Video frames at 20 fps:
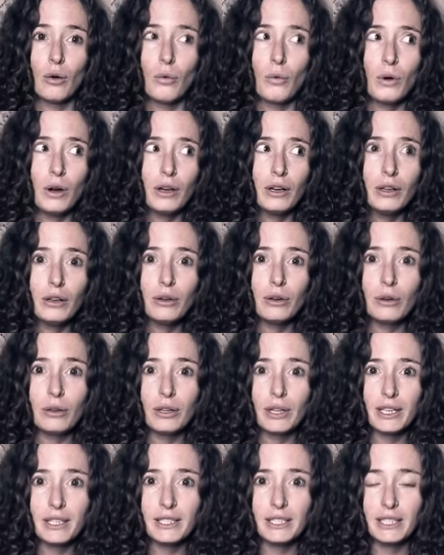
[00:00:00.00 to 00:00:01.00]
what a
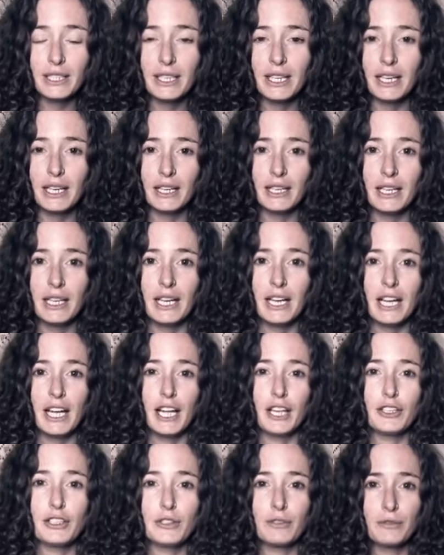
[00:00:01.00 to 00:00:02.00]
cool idea.
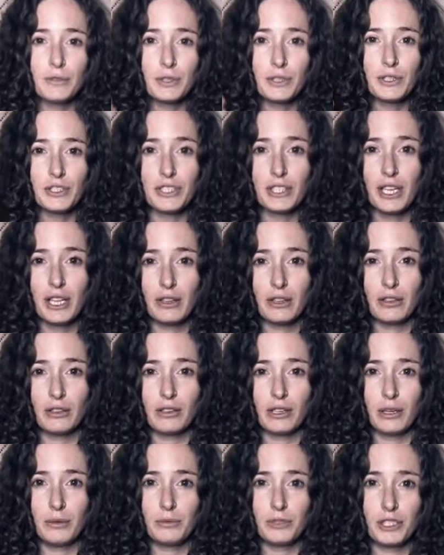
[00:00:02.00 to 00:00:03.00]
It's the first thing that'll
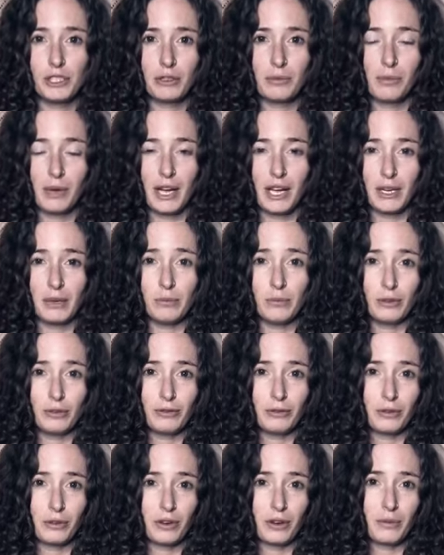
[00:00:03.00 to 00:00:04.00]
come to your mind
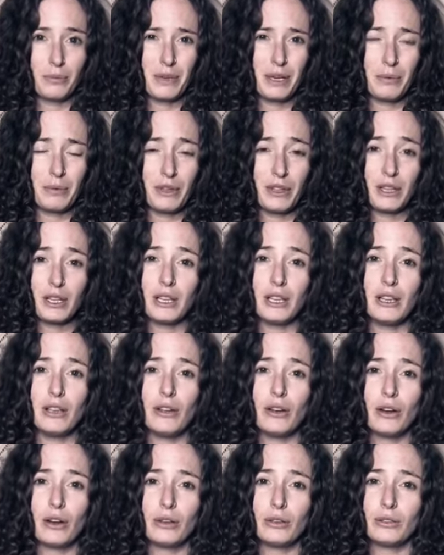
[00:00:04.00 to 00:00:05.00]
before maybe the
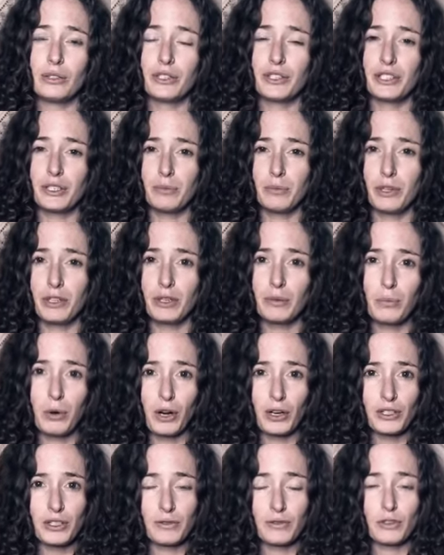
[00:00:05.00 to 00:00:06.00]
ego or some other
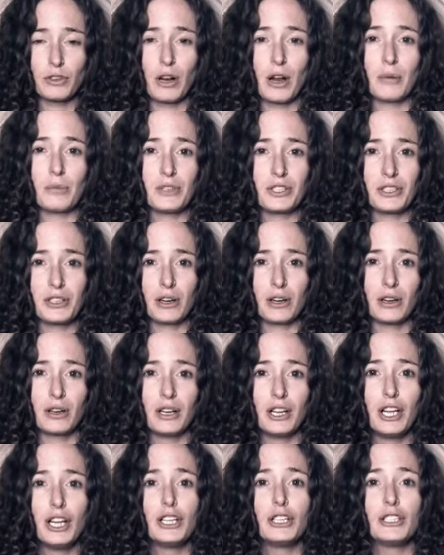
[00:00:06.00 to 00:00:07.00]
parts of trauma start
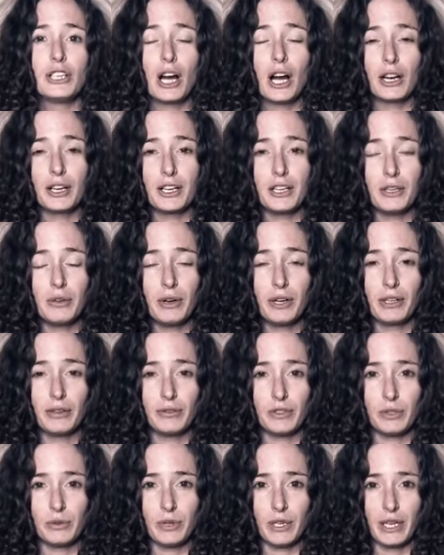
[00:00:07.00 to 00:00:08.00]
talking you out of
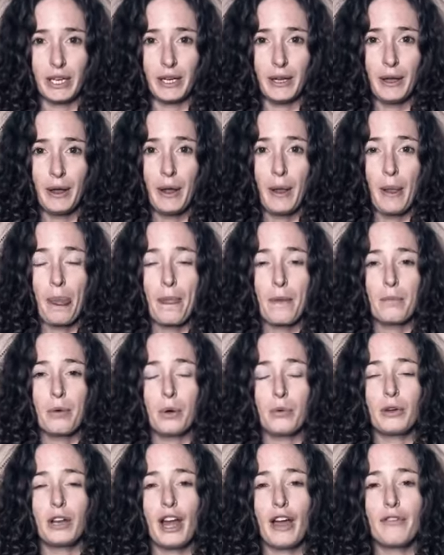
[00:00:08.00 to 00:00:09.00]
doing it. But
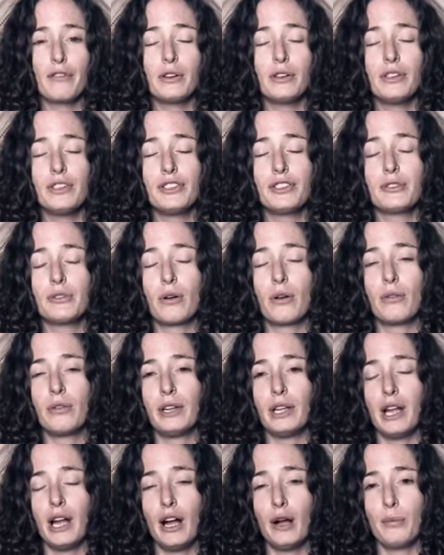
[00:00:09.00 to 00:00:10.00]
whatever is
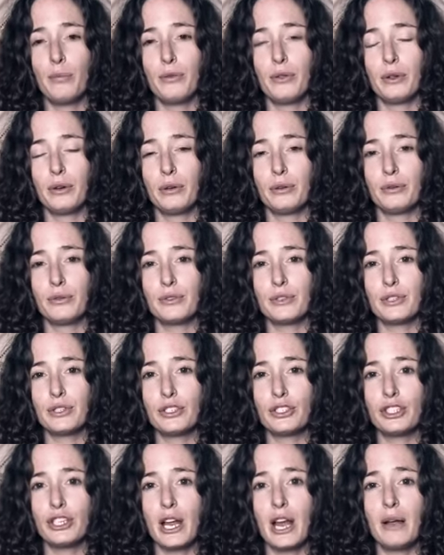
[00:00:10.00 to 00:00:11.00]
throwing up those
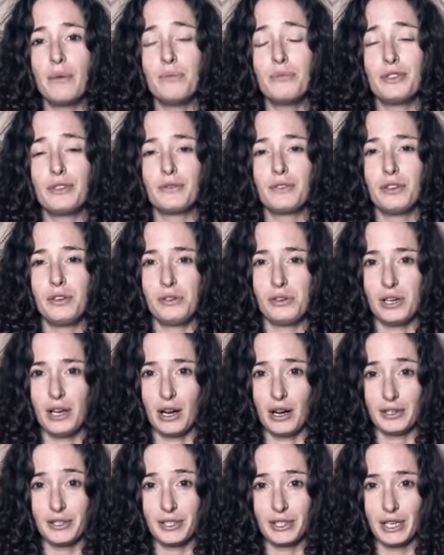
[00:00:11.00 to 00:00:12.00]
gems of
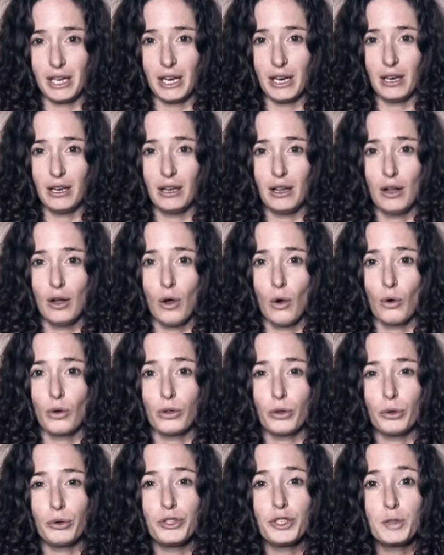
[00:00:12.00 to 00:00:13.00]
curiosity or
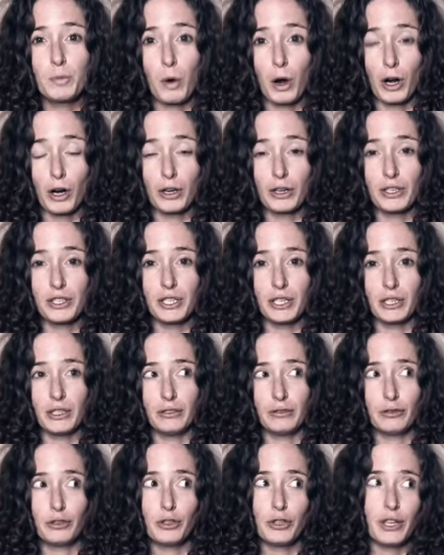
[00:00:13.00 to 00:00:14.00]
those sparks
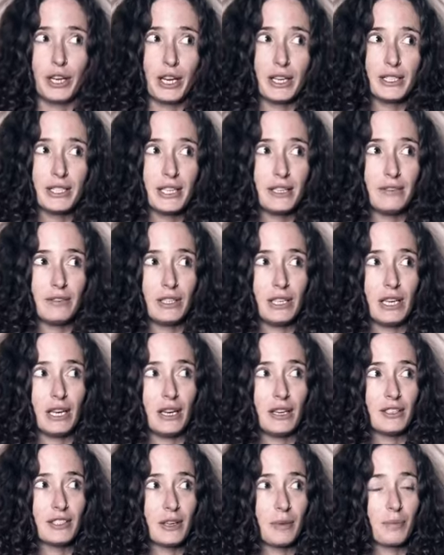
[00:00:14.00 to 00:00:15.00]
of
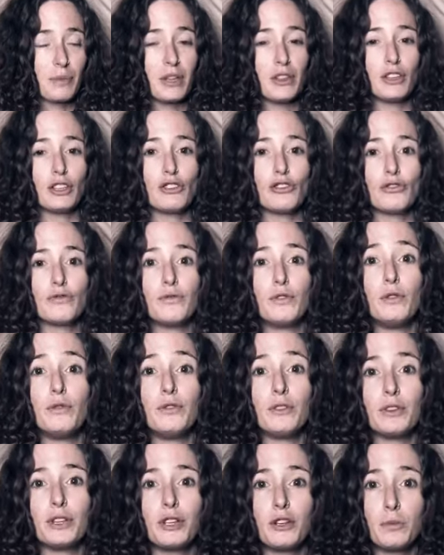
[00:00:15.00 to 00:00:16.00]
creativity, something that you
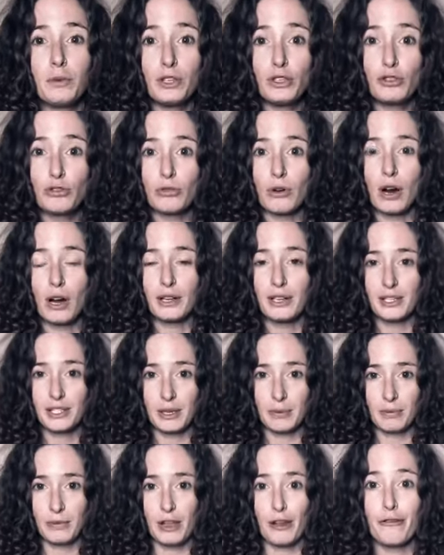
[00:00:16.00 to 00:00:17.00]
feel like you're being drawn to
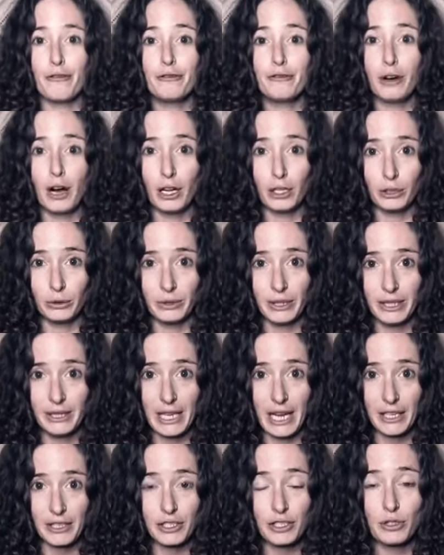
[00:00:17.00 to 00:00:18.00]
something, follow it.
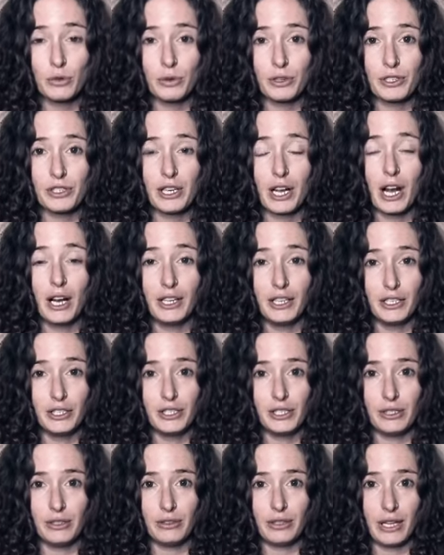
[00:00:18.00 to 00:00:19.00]
That's source talking
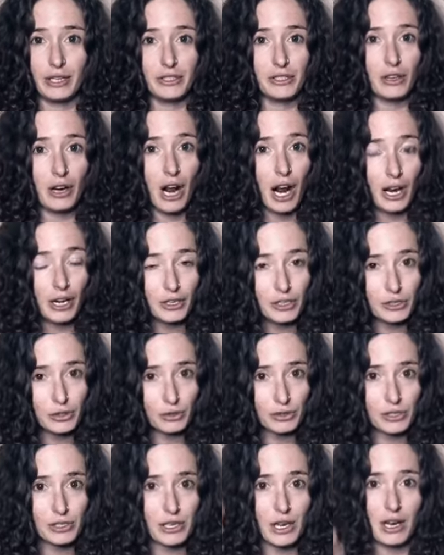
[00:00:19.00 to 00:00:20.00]
to you, that's your higher
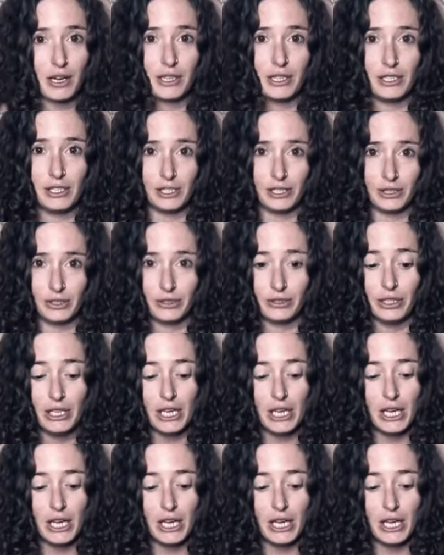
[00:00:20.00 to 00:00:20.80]
source talking to you